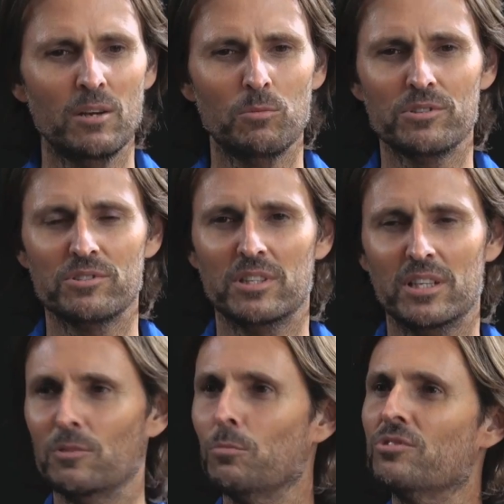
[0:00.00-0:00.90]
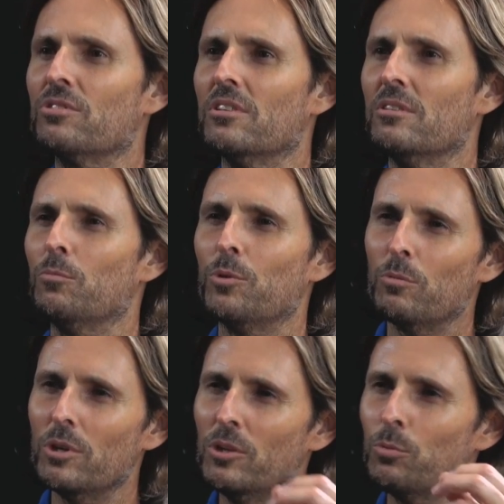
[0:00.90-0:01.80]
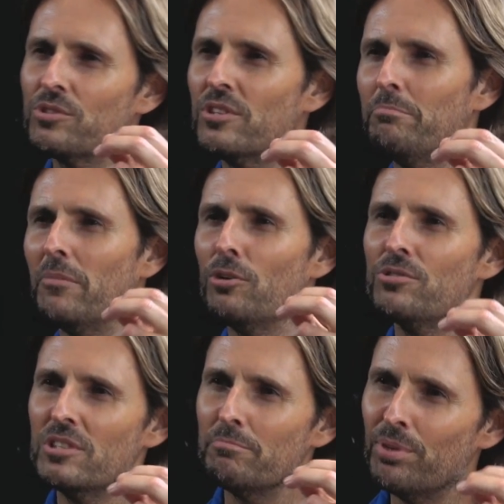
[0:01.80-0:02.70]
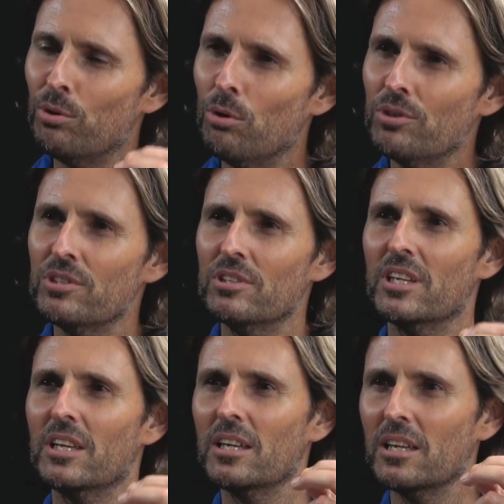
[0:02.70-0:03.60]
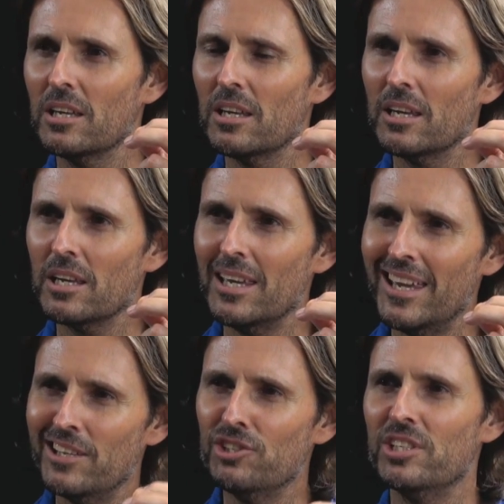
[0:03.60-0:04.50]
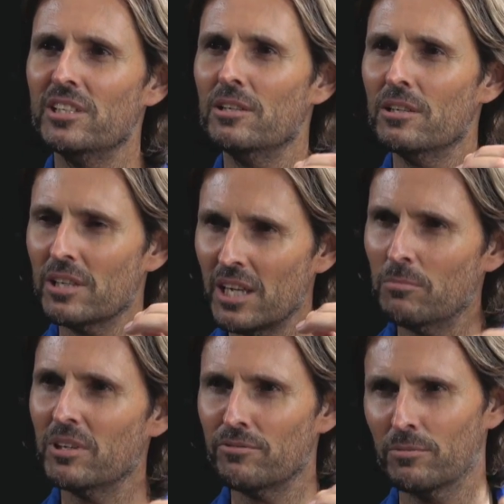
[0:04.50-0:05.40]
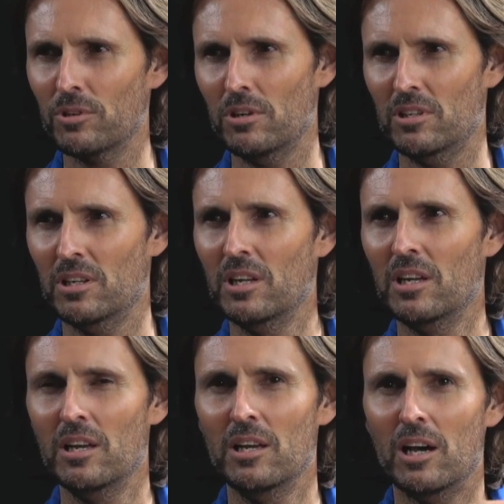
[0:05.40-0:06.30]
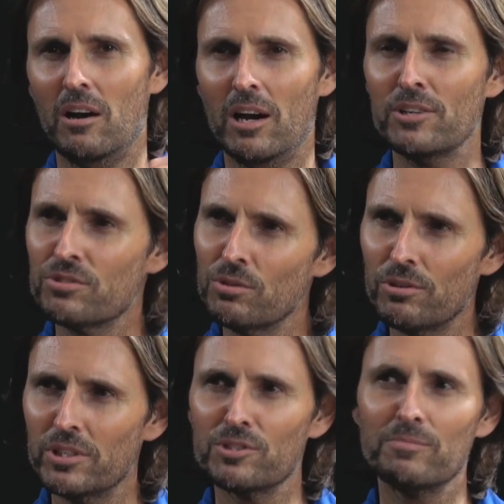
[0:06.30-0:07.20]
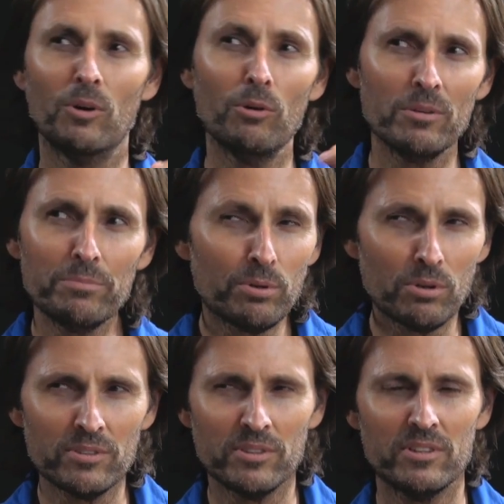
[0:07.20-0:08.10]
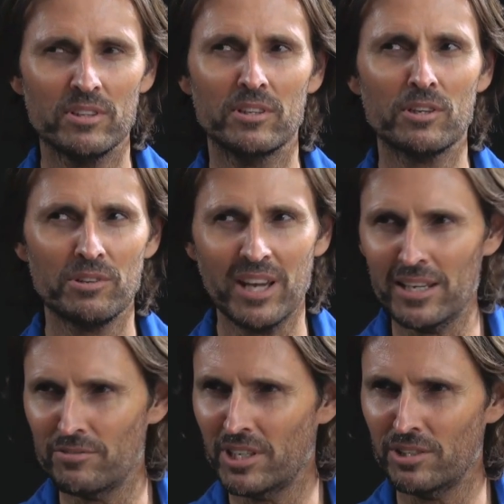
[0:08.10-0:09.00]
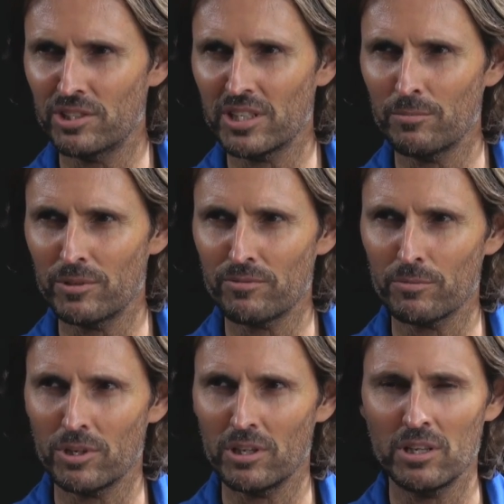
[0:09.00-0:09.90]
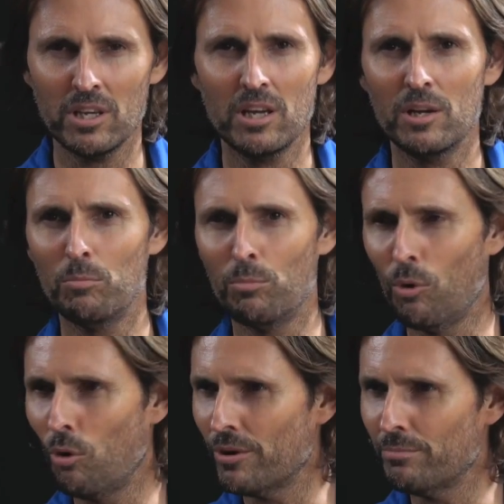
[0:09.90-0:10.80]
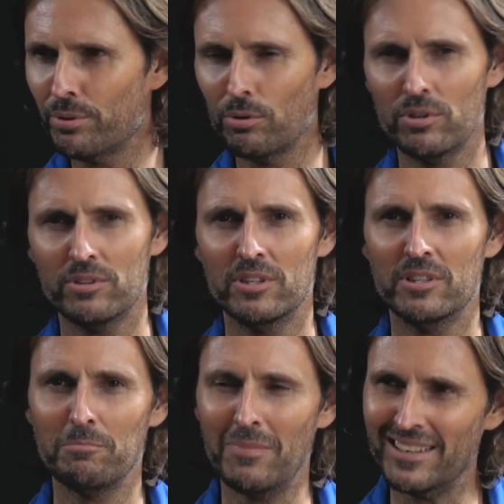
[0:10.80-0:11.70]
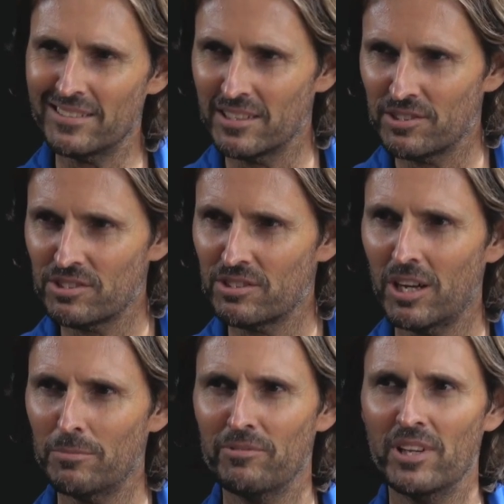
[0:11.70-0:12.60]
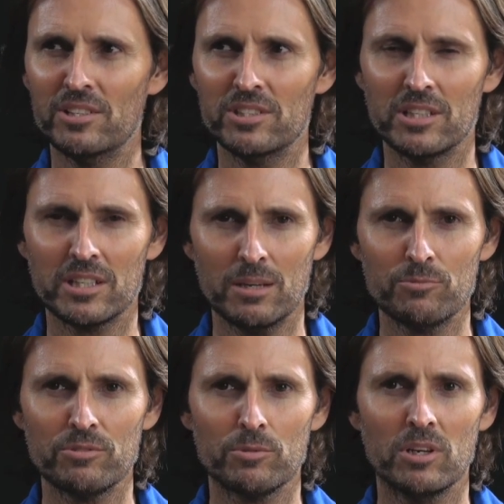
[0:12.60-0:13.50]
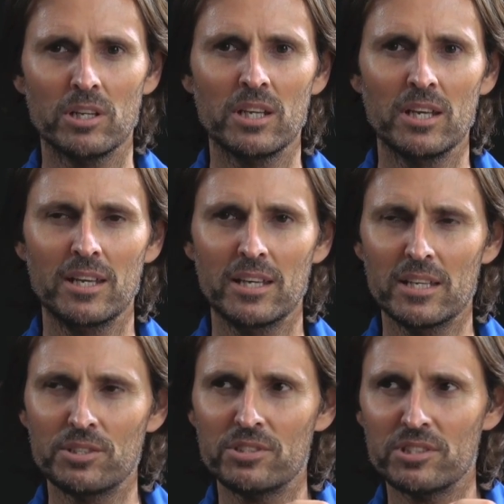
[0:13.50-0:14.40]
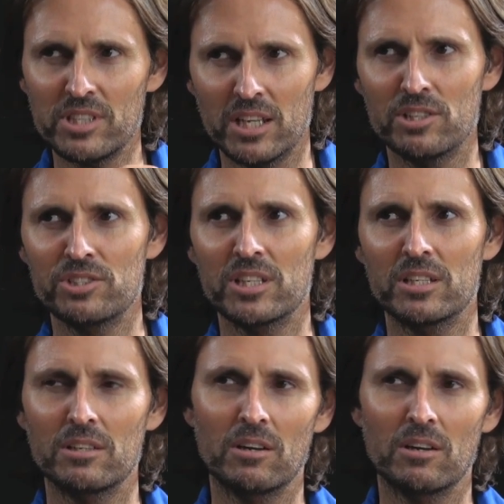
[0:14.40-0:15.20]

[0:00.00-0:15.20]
was that it was it was the most important energy coming from God. Mm. I saw it as more important than the creative energy coming from God, more important than the maintenance type of wow. energy that comes from God is this energy